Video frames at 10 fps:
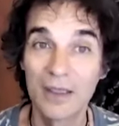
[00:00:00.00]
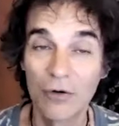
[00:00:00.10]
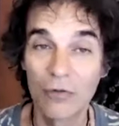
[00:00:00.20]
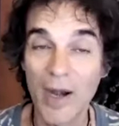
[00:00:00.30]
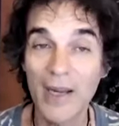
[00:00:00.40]

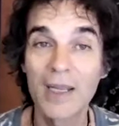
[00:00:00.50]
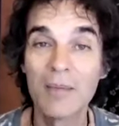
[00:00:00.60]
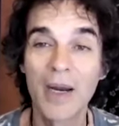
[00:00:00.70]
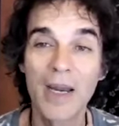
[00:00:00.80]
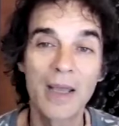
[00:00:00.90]
cracking
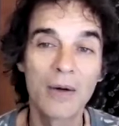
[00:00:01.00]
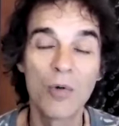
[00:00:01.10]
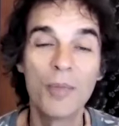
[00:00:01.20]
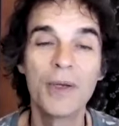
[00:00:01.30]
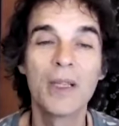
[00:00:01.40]
my head
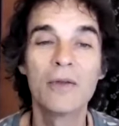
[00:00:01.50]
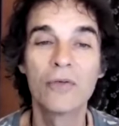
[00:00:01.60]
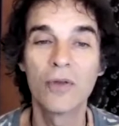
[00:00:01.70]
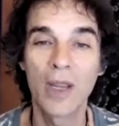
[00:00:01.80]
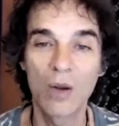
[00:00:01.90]
open and
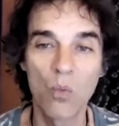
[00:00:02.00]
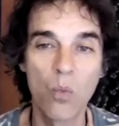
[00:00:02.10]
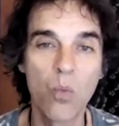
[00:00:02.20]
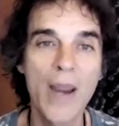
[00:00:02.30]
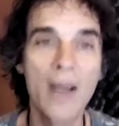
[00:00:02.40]

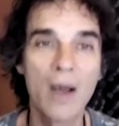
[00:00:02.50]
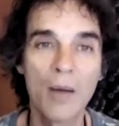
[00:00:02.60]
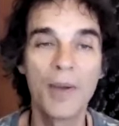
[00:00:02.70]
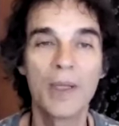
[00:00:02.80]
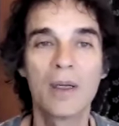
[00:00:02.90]
saying, wake
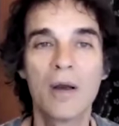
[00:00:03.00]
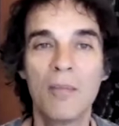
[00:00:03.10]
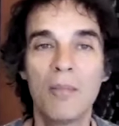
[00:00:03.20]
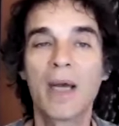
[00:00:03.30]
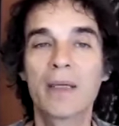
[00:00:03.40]
up and
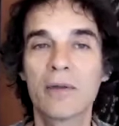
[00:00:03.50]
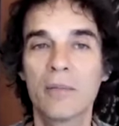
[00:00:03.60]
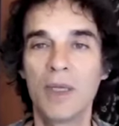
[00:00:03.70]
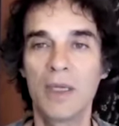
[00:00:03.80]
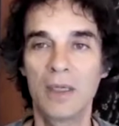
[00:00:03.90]
come back to
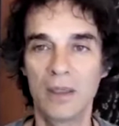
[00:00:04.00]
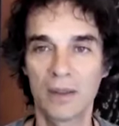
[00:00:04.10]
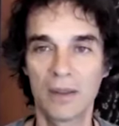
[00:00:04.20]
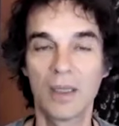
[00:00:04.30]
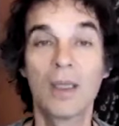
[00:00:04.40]
me.
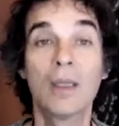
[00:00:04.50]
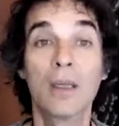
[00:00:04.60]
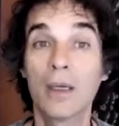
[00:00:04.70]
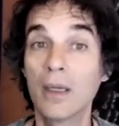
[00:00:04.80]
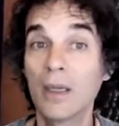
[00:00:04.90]
And
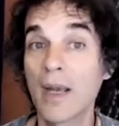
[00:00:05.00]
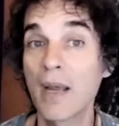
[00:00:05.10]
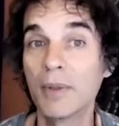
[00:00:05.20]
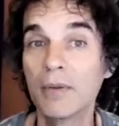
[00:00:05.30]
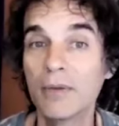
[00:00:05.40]
it
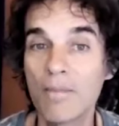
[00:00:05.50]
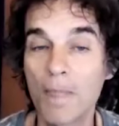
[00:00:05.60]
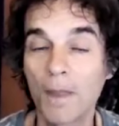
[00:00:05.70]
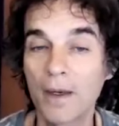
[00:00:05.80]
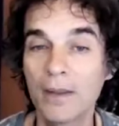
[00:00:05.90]
happened,
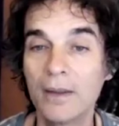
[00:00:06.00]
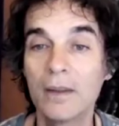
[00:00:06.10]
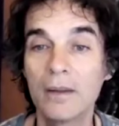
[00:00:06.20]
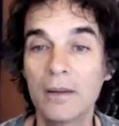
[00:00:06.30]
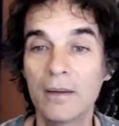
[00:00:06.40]
and I
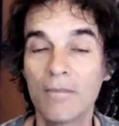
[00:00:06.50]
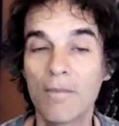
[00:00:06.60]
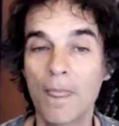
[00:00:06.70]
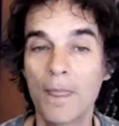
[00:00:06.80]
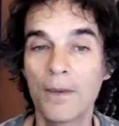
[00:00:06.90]
did.
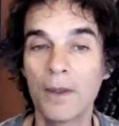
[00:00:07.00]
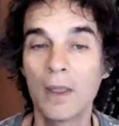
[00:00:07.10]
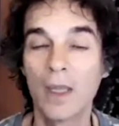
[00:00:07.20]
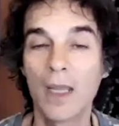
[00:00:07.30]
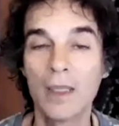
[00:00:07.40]

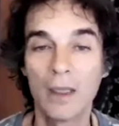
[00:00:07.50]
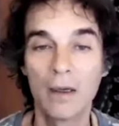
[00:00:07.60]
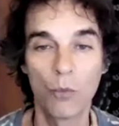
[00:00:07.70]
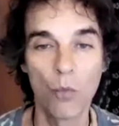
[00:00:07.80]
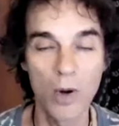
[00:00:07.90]
And
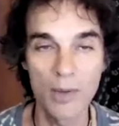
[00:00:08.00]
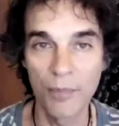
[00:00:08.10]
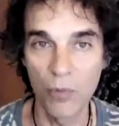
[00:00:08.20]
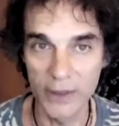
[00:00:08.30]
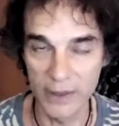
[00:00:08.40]
then one
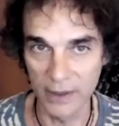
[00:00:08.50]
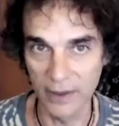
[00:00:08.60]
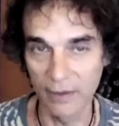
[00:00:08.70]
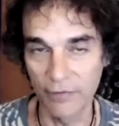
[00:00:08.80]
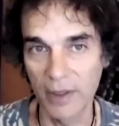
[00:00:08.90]

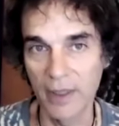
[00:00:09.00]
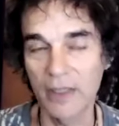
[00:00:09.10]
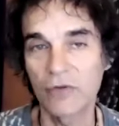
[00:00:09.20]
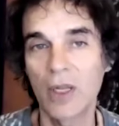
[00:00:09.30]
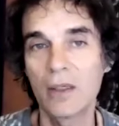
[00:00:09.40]
pointedly for the
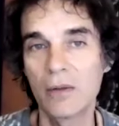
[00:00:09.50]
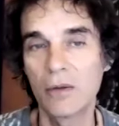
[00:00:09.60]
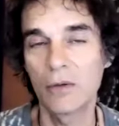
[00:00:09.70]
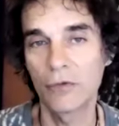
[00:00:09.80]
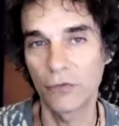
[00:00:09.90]
next 8
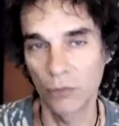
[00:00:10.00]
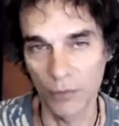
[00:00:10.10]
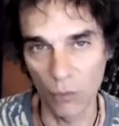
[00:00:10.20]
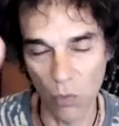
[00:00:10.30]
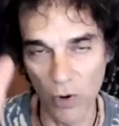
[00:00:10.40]
years,
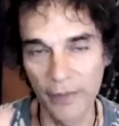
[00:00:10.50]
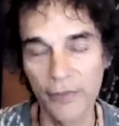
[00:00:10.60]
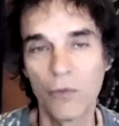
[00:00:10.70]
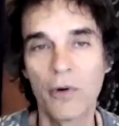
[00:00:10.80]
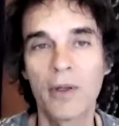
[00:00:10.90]
with one
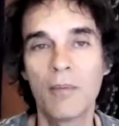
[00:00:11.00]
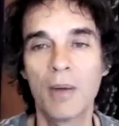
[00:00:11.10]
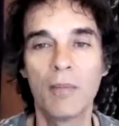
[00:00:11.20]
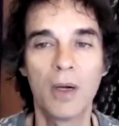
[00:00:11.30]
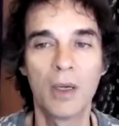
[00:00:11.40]
thought in my
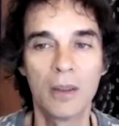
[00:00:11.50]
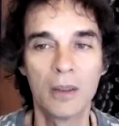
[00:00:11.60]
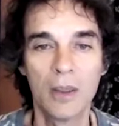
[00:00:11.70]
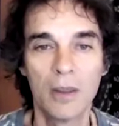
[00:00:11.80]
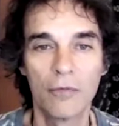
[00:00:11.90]
mind
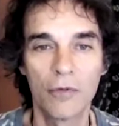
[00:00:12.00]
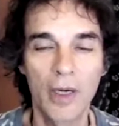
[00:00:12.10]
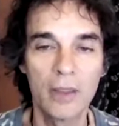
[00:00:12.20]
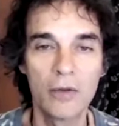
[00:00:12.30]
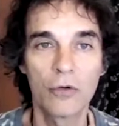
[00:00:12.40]
for
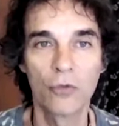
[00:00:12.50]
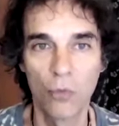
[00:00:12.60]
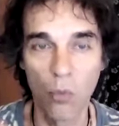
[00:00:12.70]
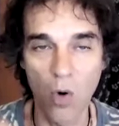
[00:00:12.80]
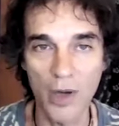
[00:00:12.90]
8 years,
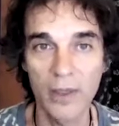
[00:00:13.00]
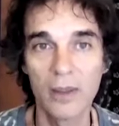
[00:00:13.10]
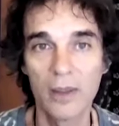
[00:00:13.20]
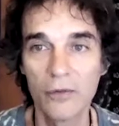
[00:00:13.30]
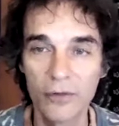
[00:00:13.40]
what
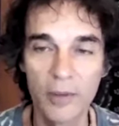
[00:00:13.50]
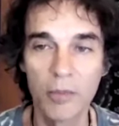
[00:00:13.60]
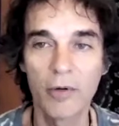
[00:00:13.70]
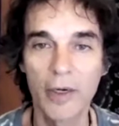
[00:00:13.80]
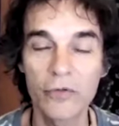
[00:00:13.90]
is
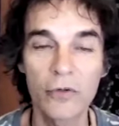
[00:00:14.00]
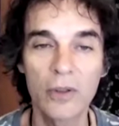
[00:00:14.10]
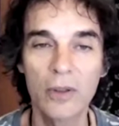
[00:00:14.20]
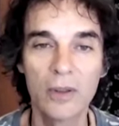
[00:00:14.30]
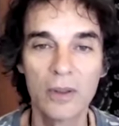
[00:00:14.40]

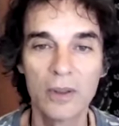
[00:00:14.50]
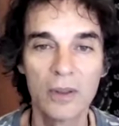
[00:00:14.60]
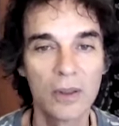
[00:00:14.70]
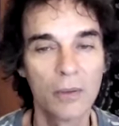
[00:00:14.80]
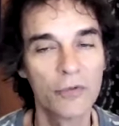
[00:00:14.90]
liberation?
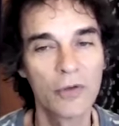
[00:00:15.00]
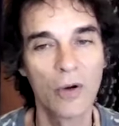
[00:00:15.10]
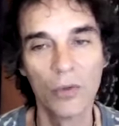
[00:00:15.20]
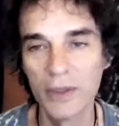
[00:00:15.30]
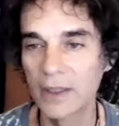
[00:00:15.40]
It was the
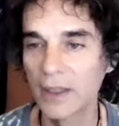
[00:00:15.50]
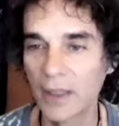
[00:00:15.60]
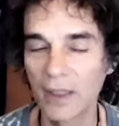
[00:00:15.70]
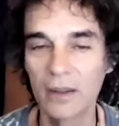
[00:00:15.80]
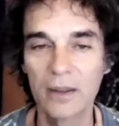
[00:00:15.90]
only thing
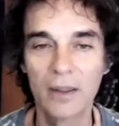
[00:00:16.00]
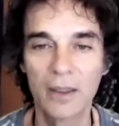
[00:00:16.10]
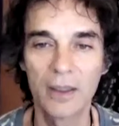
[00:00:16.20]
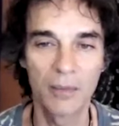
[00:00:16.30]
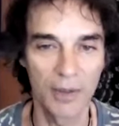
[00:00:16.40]
I could
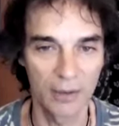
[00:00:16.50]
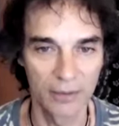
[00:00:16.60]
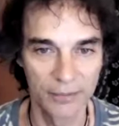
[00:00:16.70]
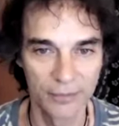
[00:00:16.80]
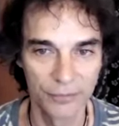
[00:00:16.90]
think about.
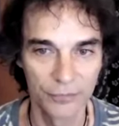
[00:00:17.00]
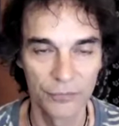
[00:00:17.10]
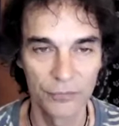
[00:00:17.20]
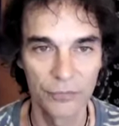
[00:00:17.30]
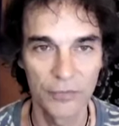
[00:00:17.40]

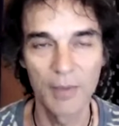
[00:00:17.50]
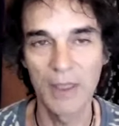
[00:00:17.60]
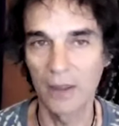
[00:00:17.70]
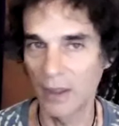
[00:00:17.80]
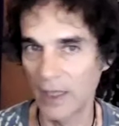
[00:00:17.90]
I
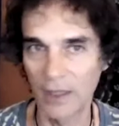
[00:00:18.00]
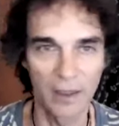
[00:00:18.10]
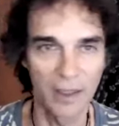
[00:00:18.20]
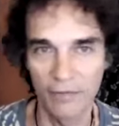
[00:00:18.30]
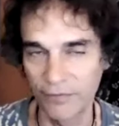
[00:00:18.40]
mean, I had a
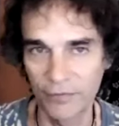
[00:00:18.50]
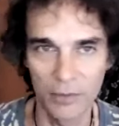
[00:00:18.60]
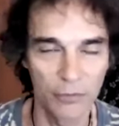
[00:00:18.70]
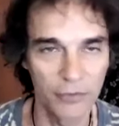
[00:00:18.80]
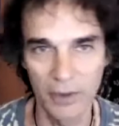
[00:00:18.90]
life,
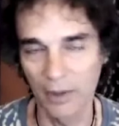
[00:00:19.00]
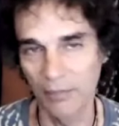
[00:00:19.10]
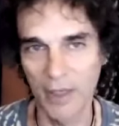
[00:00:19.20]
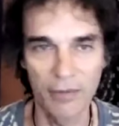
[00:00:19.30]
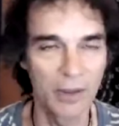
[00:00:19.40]
got
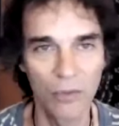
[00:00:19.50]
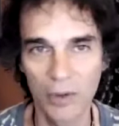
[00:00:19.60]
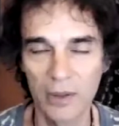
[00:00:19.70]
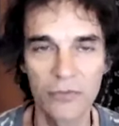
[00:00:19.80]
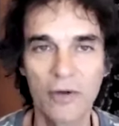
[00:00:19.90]
married and
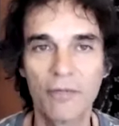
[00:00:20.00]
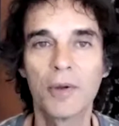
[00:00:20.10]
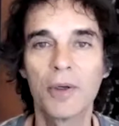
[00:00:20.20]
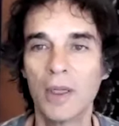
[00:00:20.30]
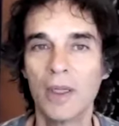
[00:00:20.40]
all that stuff,
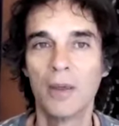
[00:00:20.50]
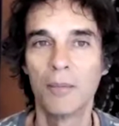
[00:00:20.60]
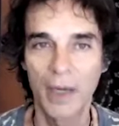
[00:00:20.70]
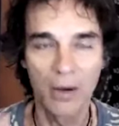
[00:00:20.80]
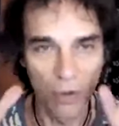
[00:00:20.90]
but
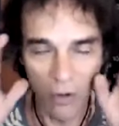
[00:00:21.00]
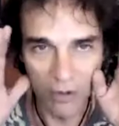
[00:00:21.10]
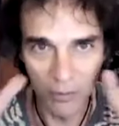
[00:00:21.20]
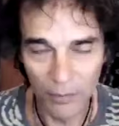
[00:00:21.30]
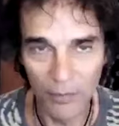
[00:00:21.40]
my
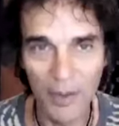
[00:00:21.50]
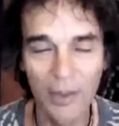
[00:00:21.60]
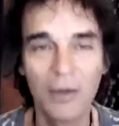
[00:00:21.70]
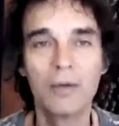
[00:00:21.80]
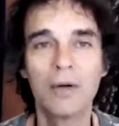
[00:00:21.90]

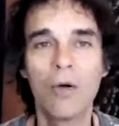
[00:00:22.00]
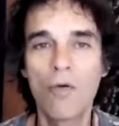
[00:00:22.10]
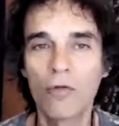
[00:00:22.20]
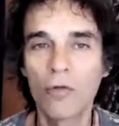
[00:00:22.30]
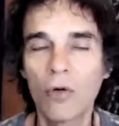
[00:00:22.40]

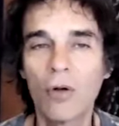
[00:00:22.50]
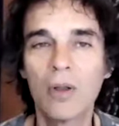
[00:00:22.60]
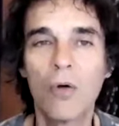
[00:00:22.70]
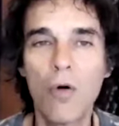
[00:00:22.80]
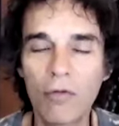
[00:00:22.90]

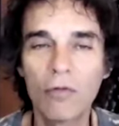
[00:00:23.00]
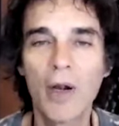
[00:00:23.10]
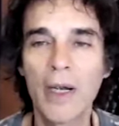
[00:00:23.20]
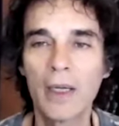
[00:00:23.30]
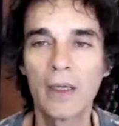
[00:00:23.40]
overall
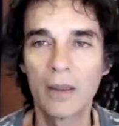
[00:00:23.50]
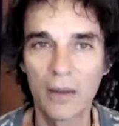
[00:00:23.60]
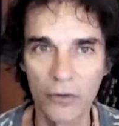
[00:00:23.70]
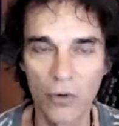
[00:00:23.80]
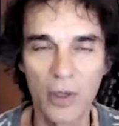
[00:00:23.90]
overriding
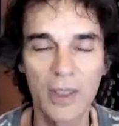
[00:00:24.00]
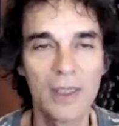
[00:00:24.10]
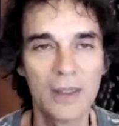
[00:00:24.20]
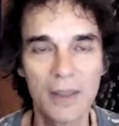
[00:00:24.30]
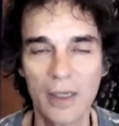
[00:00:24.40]
thought and
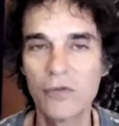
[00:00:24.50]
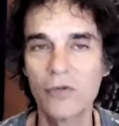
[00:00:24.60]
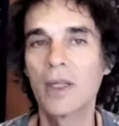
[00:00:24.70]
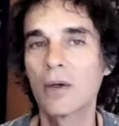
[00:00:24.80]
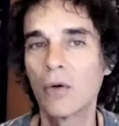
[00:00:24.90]

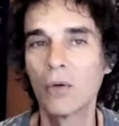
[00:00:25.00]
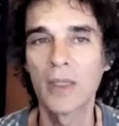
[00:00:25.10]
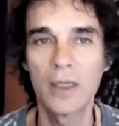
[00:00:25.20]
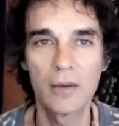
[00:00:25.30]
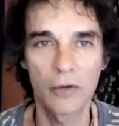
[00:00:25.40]
intention that whole
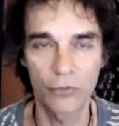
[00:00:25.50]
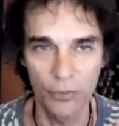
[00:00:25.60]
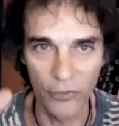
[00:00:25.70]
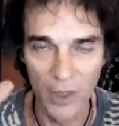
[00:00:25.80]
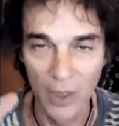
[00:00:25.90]
8 years
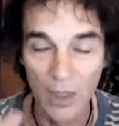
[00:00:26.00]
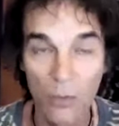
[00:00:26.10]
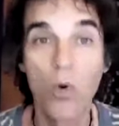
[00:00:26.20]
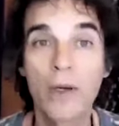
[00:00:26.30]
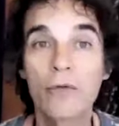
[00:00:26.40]
was,
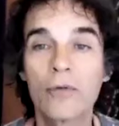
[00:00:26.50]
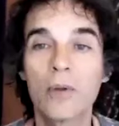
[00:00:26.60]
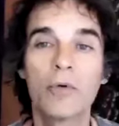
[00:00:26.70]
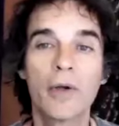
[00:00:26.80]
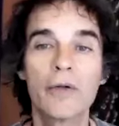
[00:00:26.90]
what is
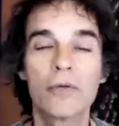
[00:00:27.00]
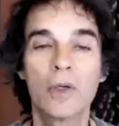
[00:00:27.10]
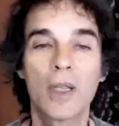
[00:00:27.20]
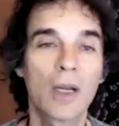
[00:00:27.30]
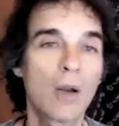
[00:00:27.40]

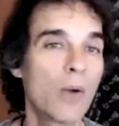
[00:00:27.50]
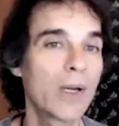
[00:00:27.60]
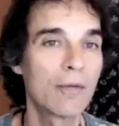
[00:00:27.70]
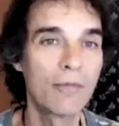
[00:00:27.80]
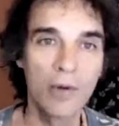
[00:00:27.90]
liberation? And I went
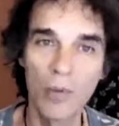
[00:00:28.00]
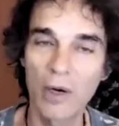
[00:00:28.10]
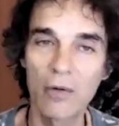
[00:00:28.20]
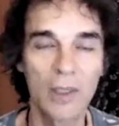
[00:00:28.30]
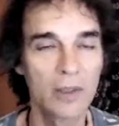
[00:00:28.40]

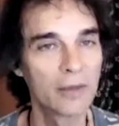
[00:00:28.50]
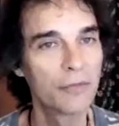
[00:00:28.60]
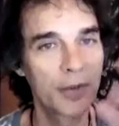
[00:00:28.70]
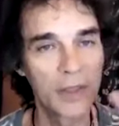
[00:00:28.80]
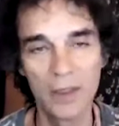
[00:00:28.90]
everywhere, and I lived
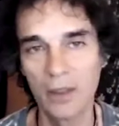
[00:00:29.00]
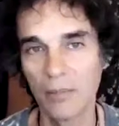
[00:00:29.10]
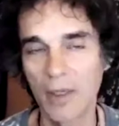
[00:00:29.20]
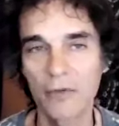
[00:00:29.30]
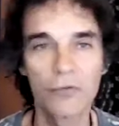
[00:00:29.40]
with Indian
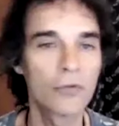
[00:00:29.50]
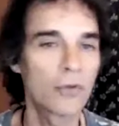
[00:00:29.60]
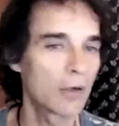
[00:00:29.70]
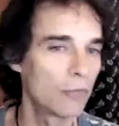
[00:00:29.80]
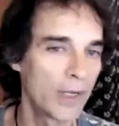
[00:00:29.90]
masters,
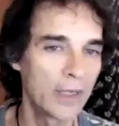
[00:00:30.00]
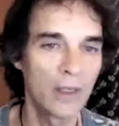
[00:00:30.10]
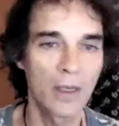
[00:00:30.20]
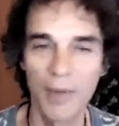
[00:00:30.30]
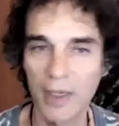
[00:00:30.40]
and I read
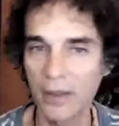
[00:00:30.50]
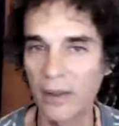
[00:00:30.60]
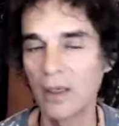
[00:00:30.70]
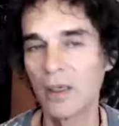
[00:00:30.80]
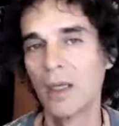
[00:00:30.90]
and I
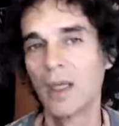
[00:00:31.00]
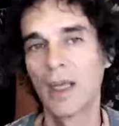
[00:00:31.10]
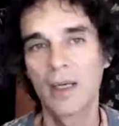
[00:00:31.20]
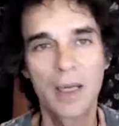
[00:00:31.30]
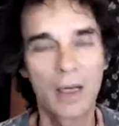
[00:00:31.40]
meditated,
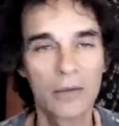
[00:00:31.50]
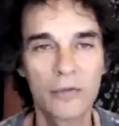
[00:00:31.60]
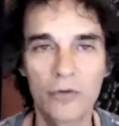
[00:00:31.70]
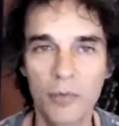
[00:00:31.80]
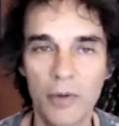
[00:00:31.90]
had
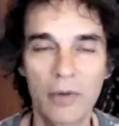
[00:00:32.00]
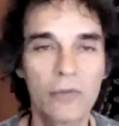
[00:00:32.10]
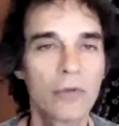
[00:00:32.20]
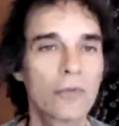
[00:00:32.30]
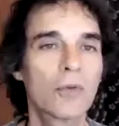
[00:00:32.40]
countless
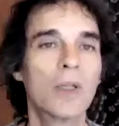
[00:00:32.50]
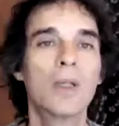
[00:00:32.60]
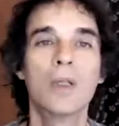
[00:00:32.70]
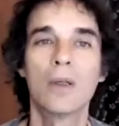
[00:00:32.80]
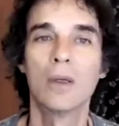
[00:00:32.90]
experiences,
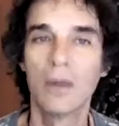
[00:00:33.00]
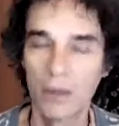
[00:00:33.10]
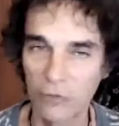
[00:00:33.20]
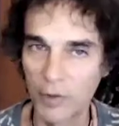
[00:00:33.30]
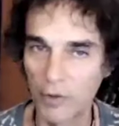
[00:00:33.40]

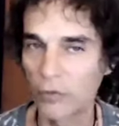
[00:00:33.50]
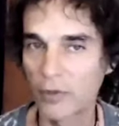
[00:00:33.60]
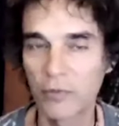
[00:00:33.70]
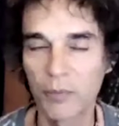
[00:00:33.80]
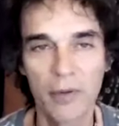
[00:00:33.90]
spiritual
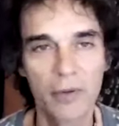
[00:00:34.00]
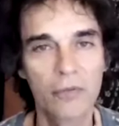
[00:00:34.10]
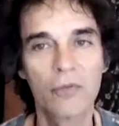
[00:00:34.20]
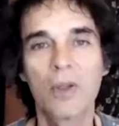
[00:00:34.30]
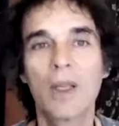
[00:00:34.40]

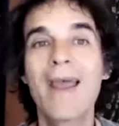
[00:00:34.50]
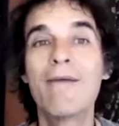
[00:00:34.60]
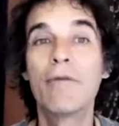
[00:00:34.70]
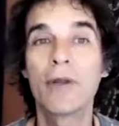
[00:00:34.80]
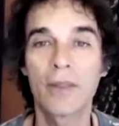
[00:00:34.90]
experiences,
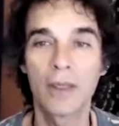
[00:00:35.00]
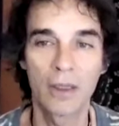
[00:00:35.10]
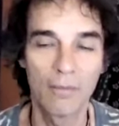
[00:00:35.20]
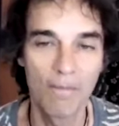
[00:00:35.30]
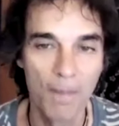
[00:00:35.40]

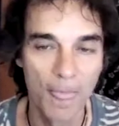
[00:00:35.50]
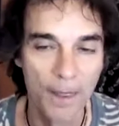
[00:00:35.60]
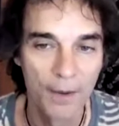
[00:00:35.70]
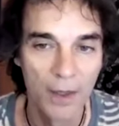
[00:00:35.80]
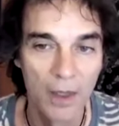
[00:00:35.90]
everything,
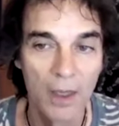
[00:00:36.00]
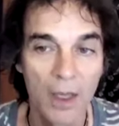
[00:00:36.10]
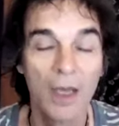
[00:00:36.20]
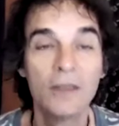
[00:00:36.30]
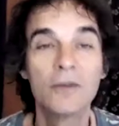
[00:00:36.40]

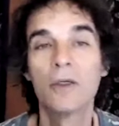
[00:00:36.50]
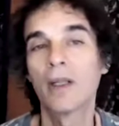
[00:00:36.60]
until